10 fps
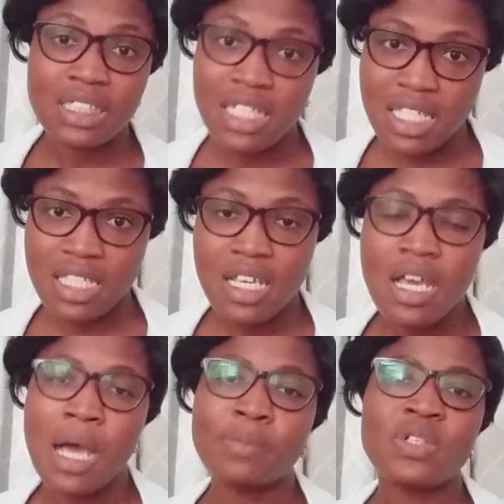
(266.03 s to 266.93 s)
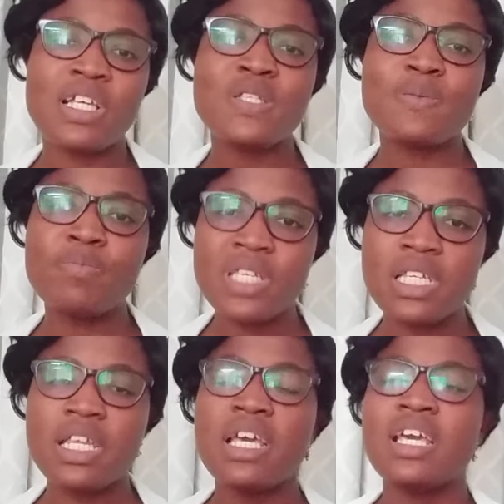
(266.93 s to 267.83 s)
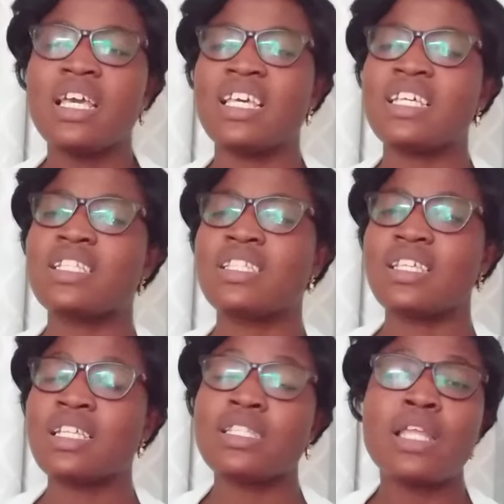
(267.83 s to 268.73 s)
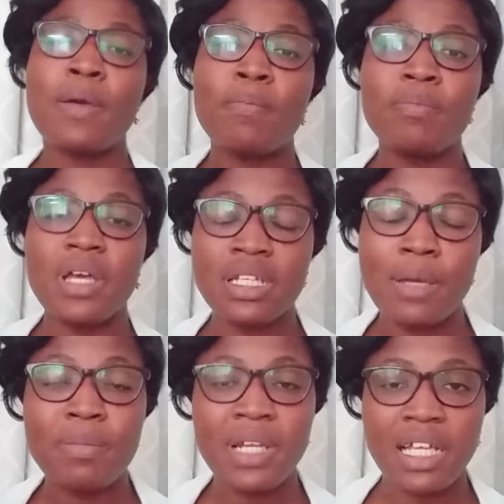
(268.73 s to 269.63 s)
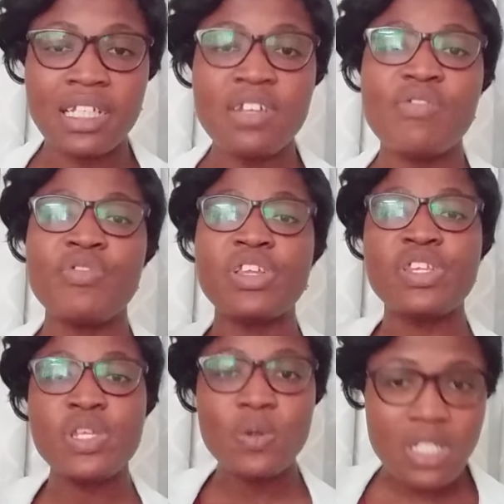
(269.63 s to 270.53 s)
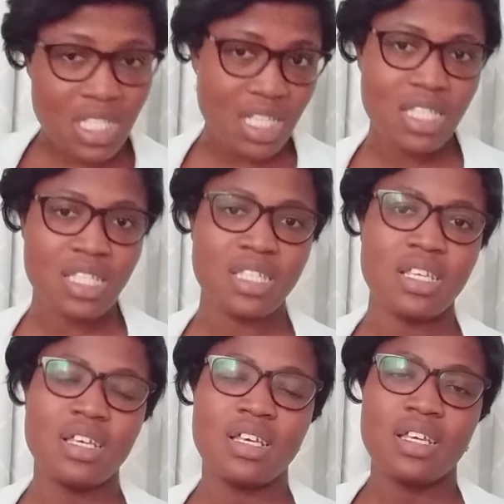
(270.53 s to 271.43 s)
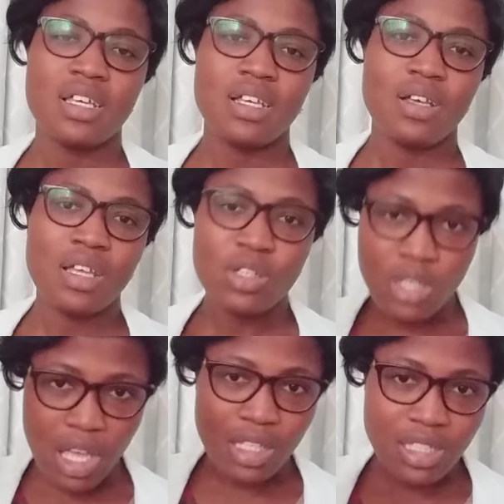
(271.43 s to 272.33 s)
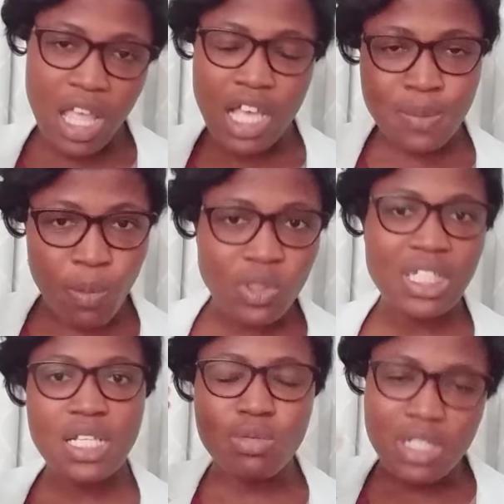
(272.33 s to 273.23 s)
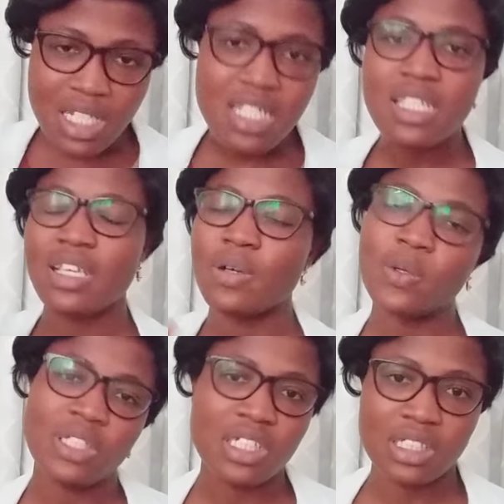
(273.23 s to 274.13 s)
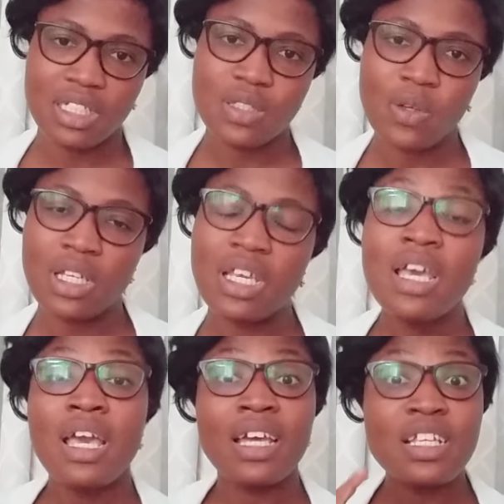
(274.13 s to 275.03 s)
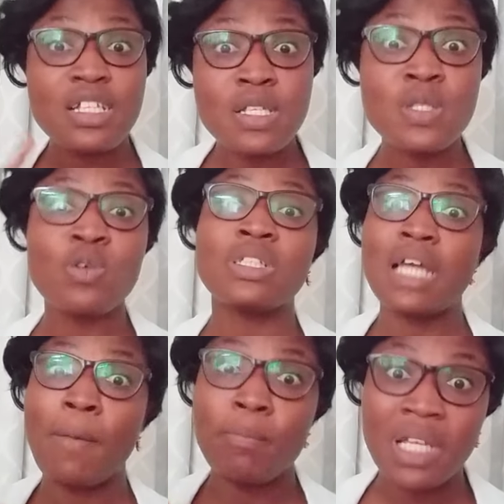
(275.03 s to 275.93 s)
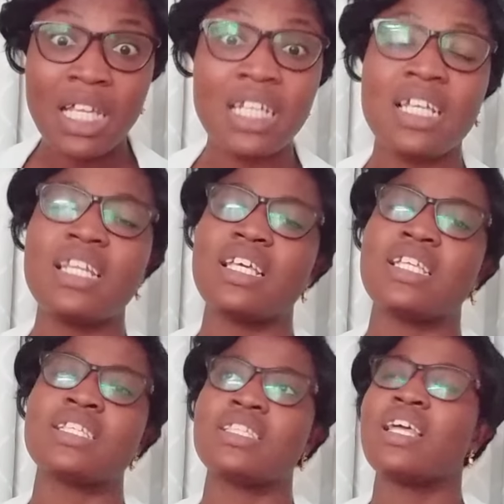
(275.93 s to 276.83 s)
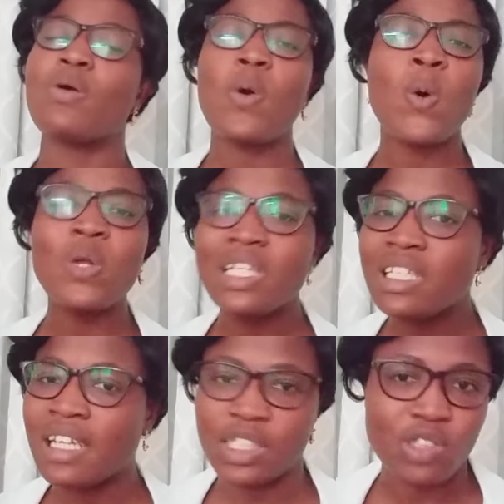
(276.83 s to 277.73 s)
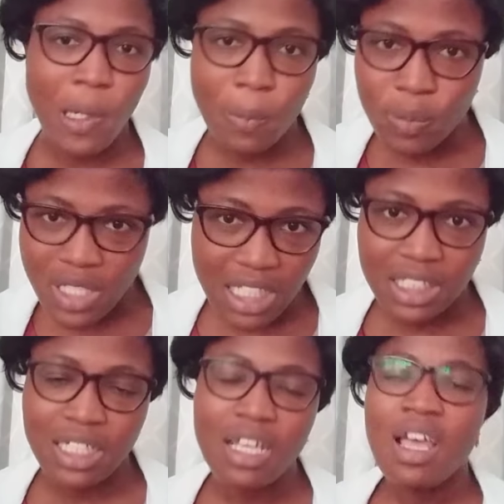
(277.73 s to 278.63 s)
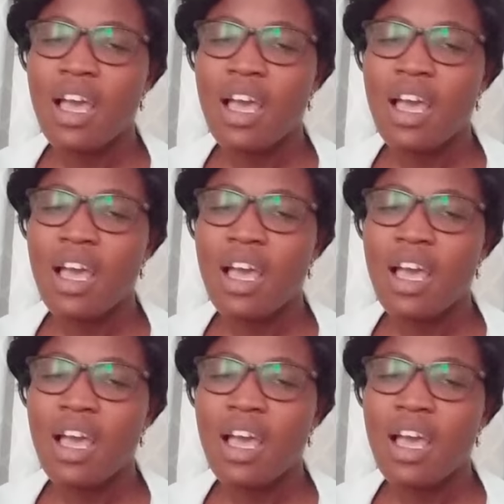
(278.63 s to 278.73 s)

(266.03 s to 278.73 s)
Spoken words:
this. I'm trying to mean it's the melanin reduces the exposure to these skin conditions, okay? And it is known that melanin is the only natural protection